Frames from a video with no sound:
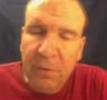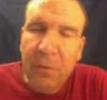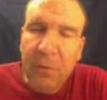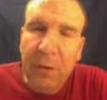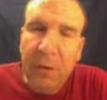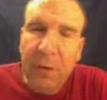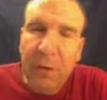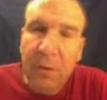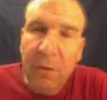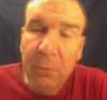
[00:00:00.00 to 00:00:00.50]

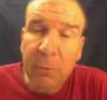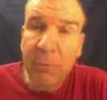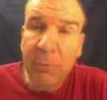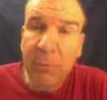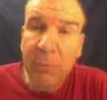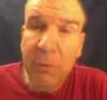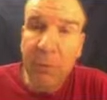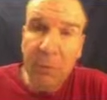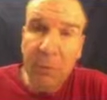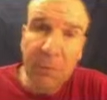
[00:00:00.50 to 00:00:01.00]
So this
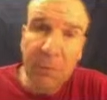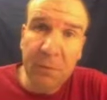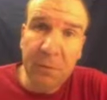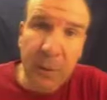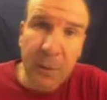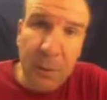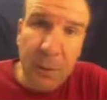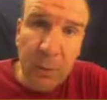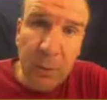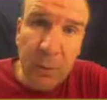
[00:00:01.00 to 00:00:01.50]
review is
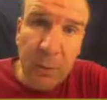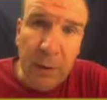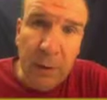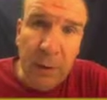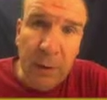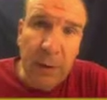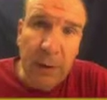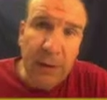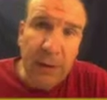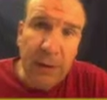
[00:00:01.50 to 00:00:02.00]
for you.
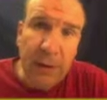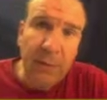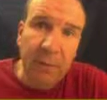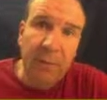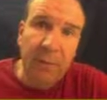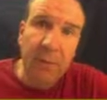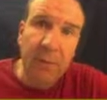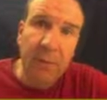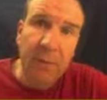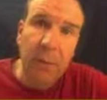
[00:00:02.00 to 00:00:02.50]

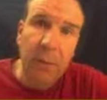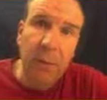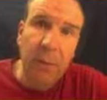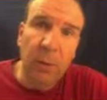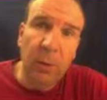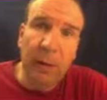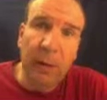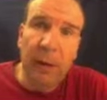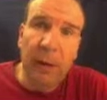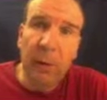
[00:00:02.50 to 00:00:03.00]
If you
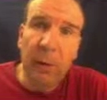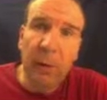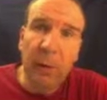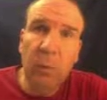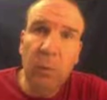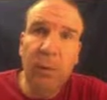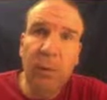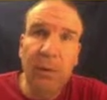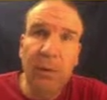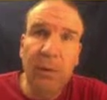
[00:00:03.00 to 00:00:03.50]
are at
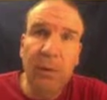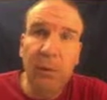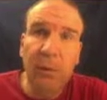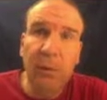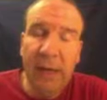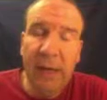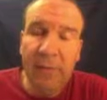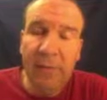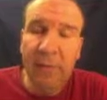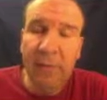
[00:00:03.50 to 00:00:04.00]
home and you
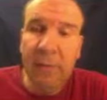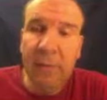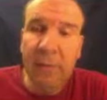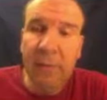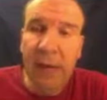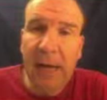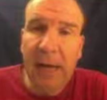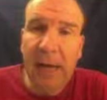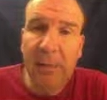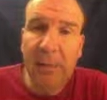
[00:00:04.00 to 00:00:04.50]
have some
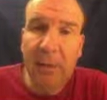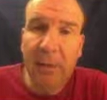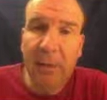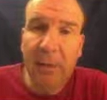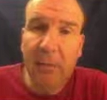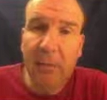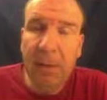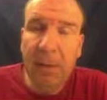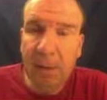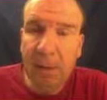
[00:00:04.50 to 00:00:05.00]
time, it
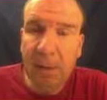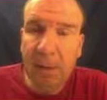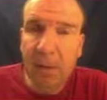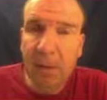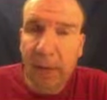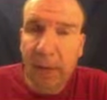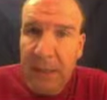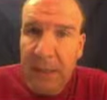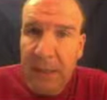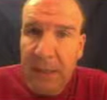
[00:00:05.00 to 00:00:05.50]
might be a
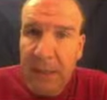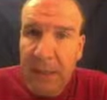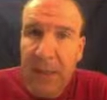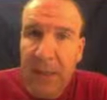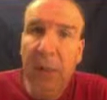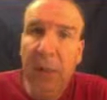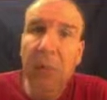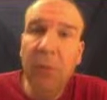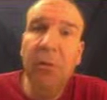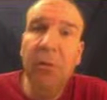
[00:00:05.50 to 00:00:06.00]
good idea to
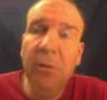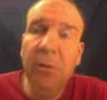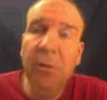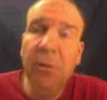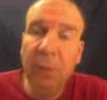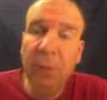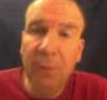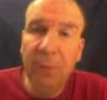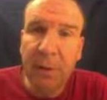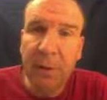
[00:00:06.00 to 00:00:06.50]
go through
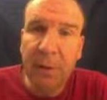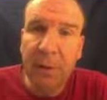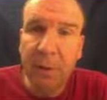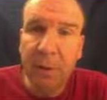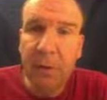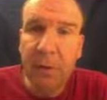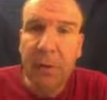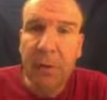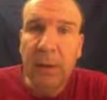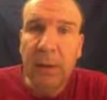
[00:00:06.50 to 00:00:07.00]
the
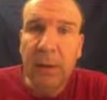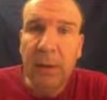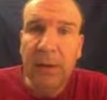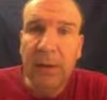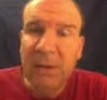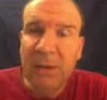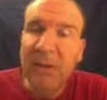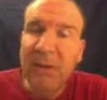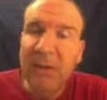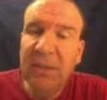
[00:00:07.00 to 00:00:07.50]
review
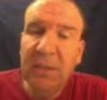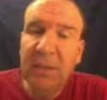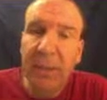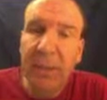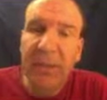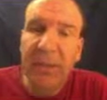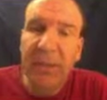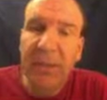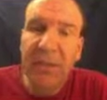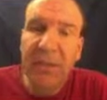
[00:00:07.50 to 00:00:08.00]
just to
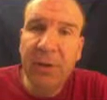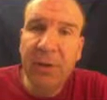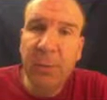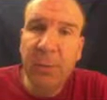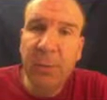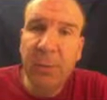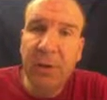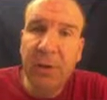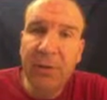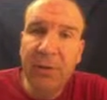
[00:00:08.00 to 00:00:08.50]
make sure
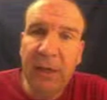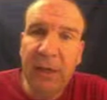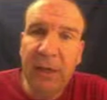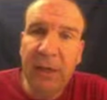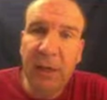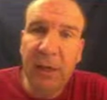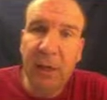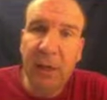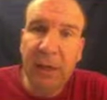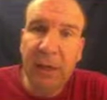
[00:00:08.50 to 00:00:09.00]
you
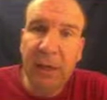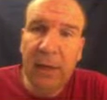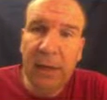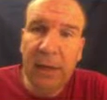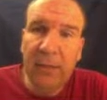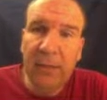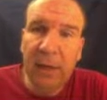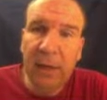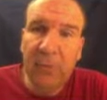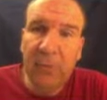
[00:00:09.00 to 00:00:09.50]
understand all the
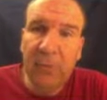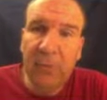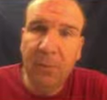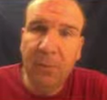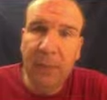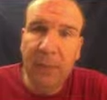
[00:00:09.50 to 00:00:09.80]
concepts.